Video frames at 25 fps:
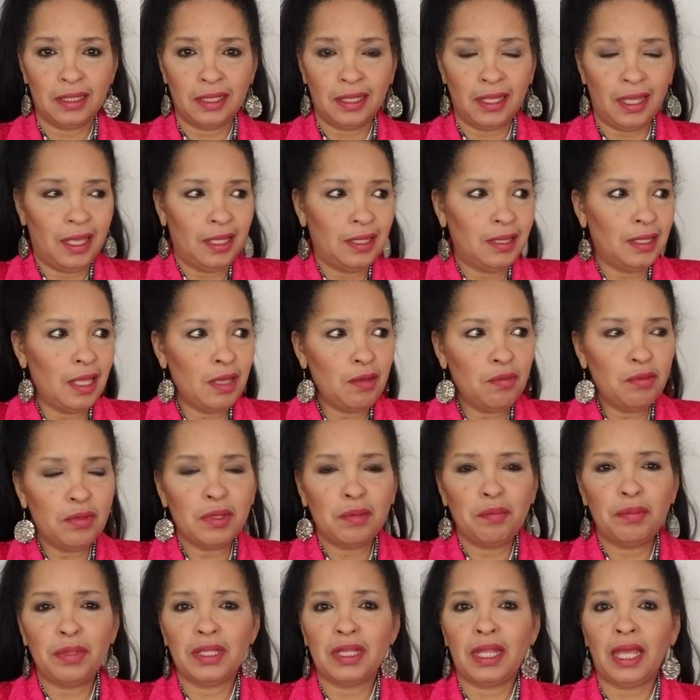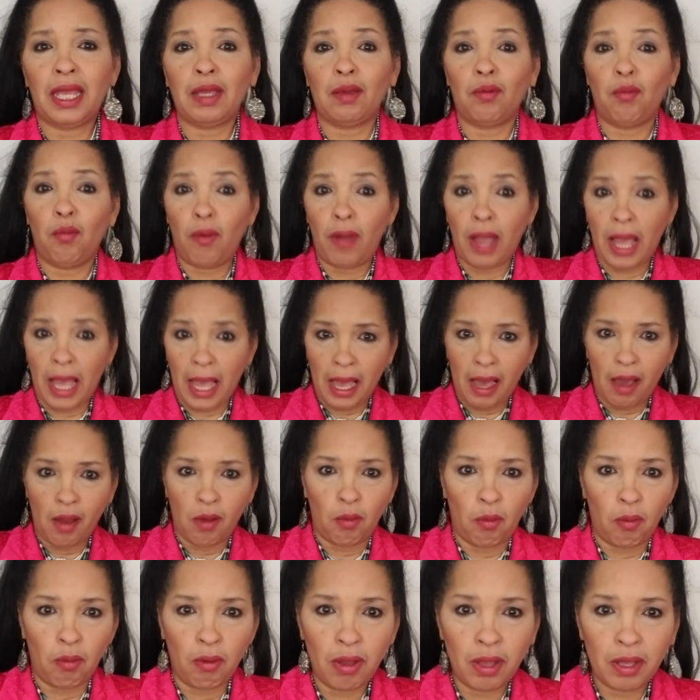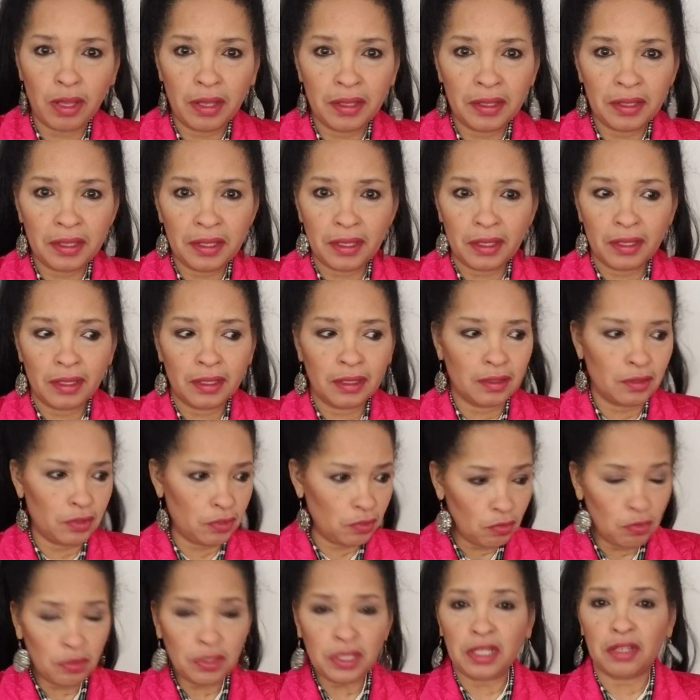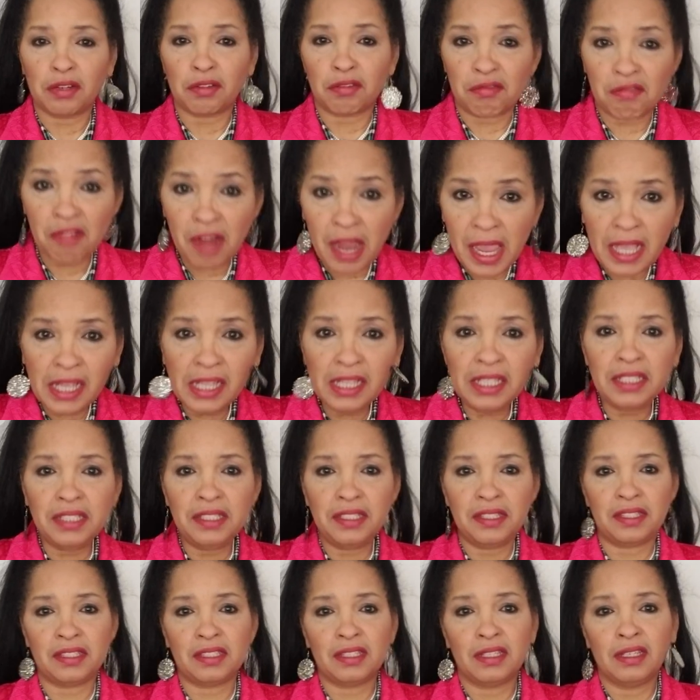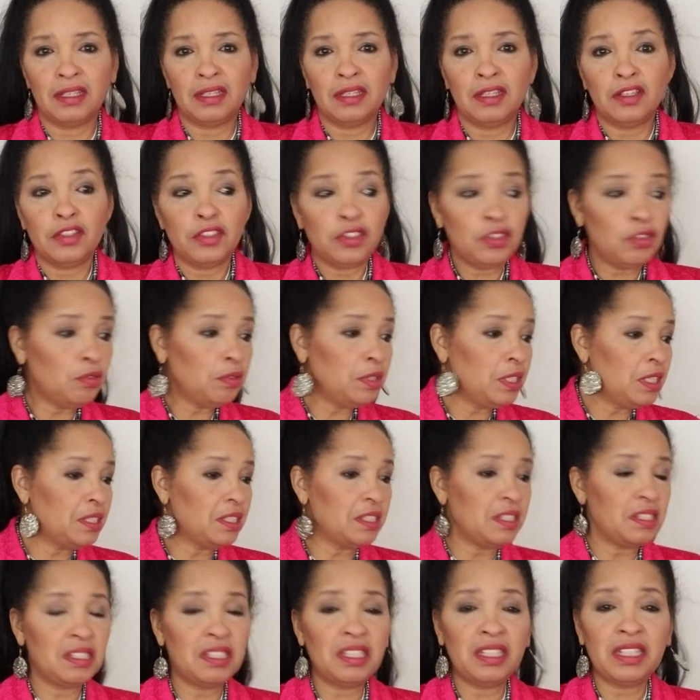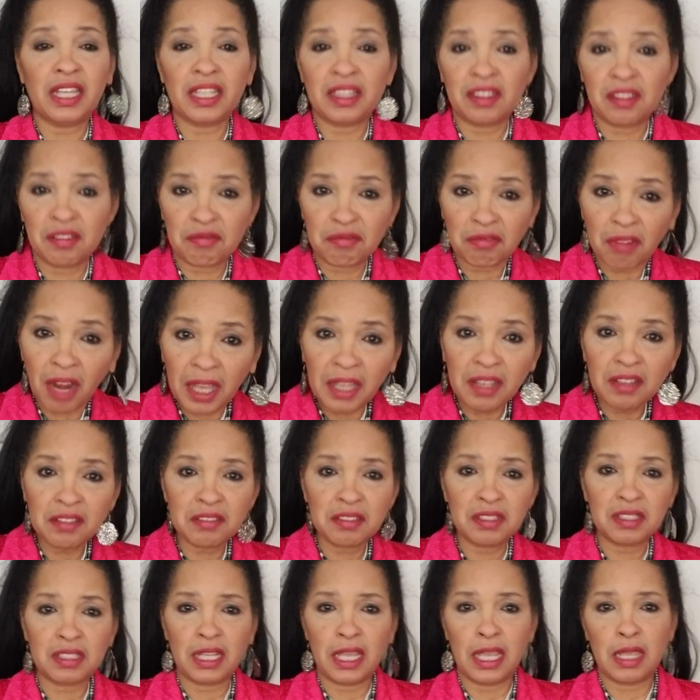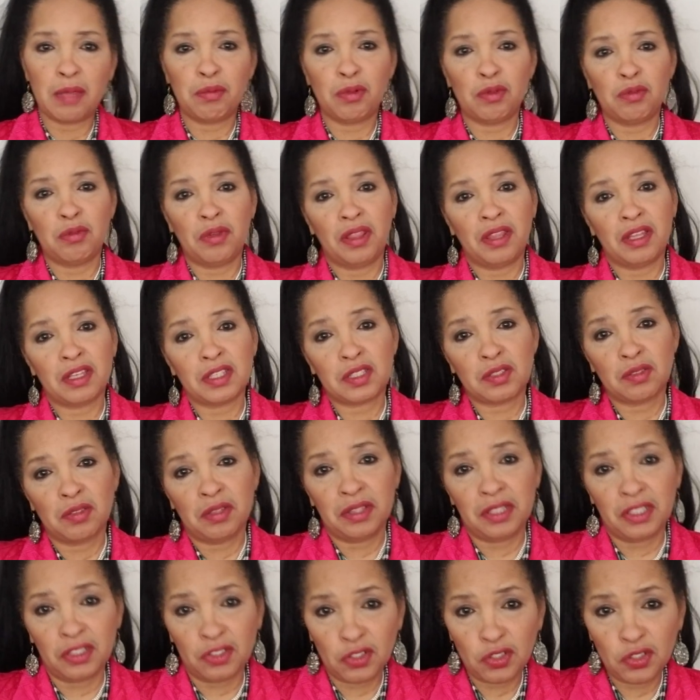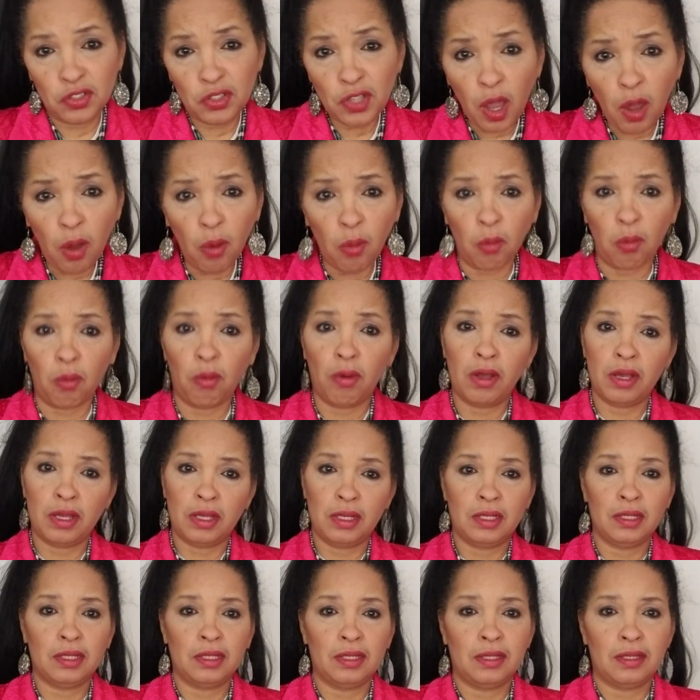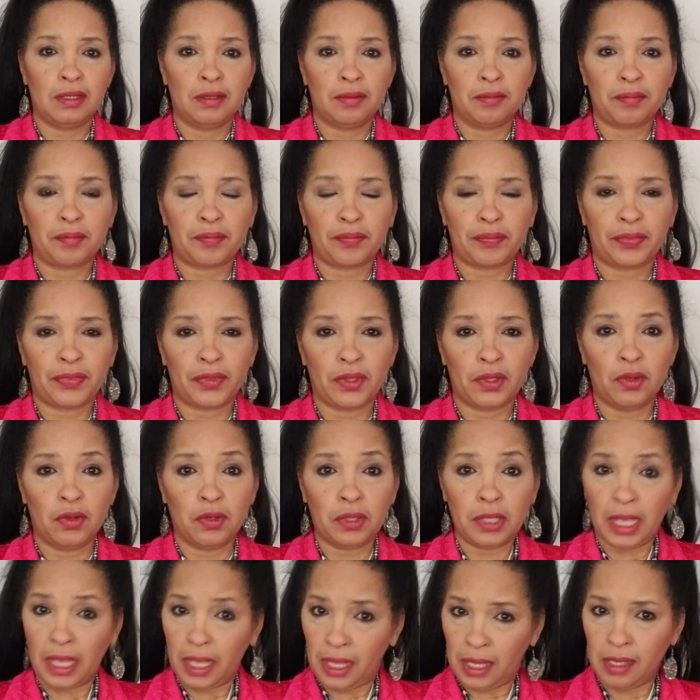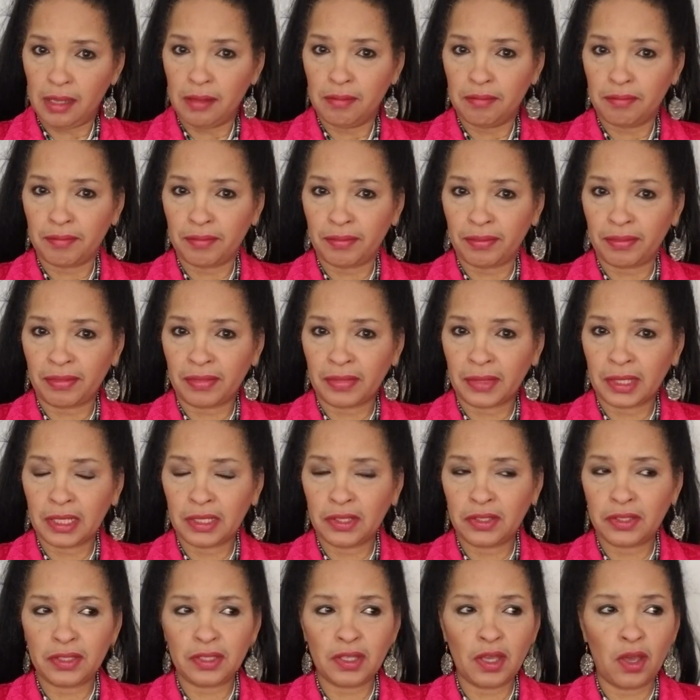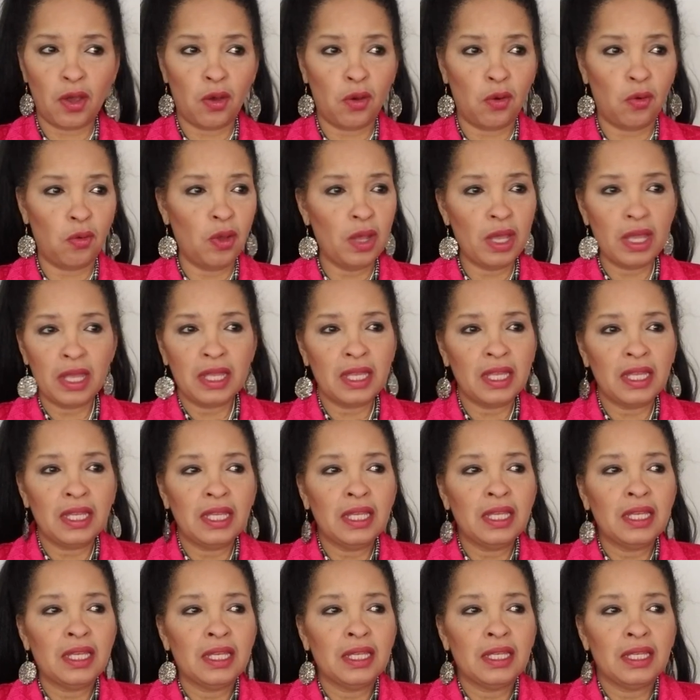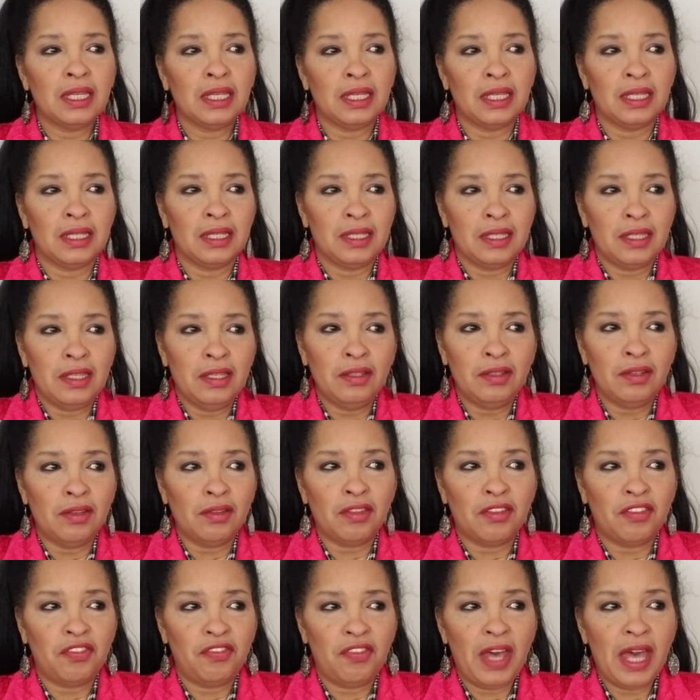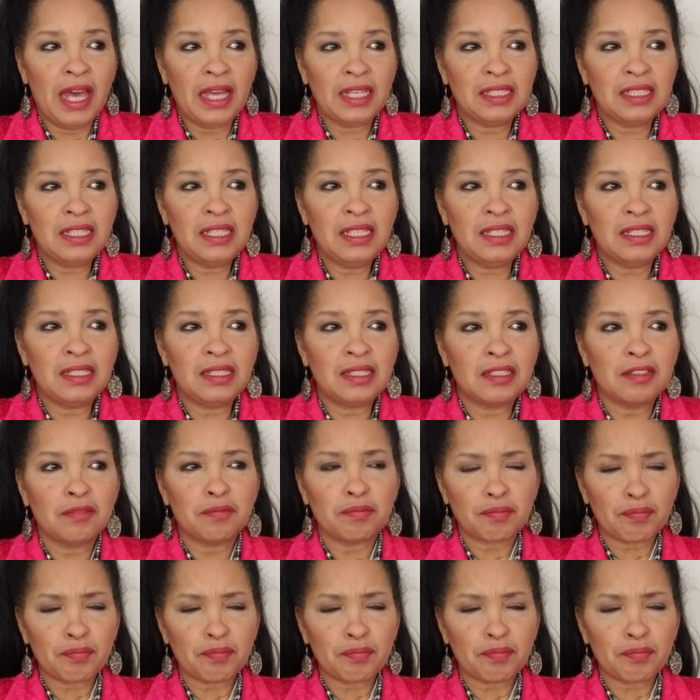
And they would have been like, wow, you need a raise. You need to sit at the writer's table with us on this show. Okay? So, the fact is,